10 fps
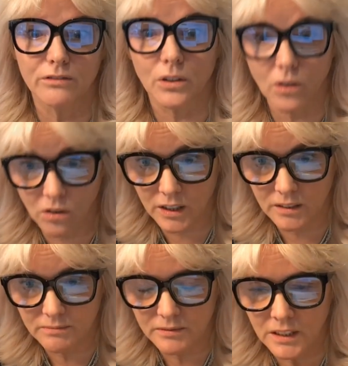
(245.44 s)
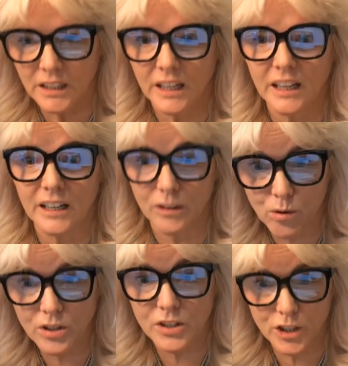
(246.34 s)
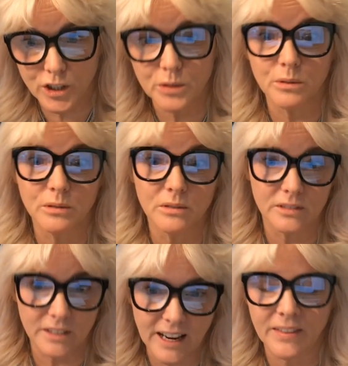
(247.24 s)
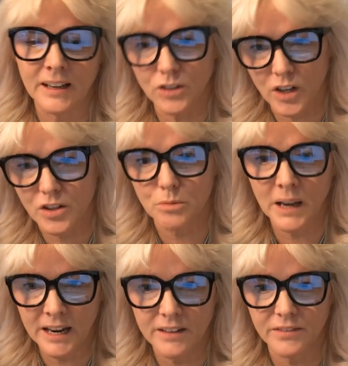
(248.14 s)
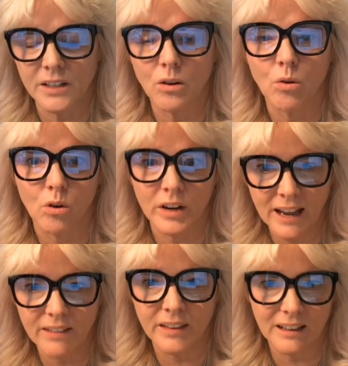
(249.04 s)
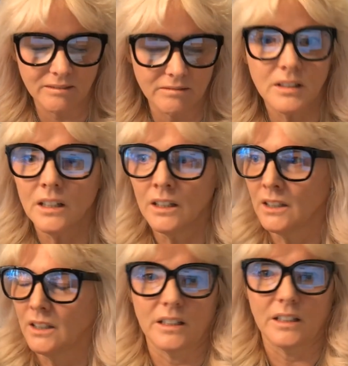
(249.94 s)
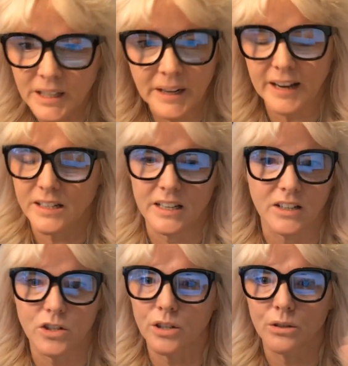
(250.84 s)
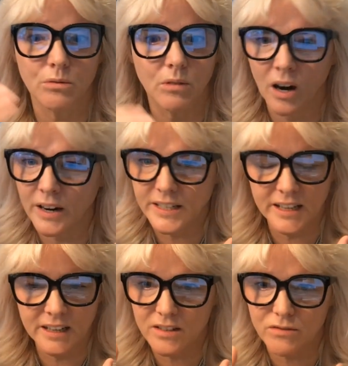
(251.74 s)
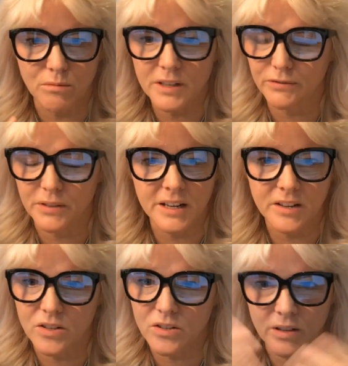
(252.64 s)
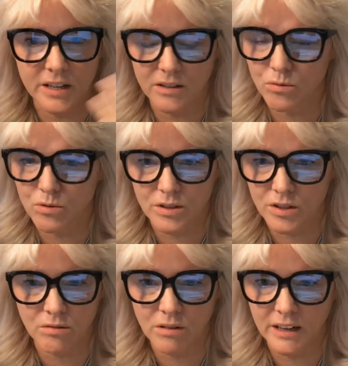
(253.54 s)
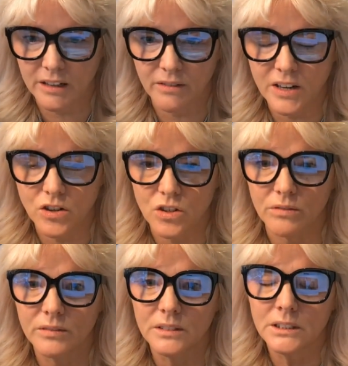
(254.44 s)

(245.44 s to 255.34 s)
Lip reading: for longer in order to get that change of behavior or get that connecting to ideas from different industries in order to create innovation.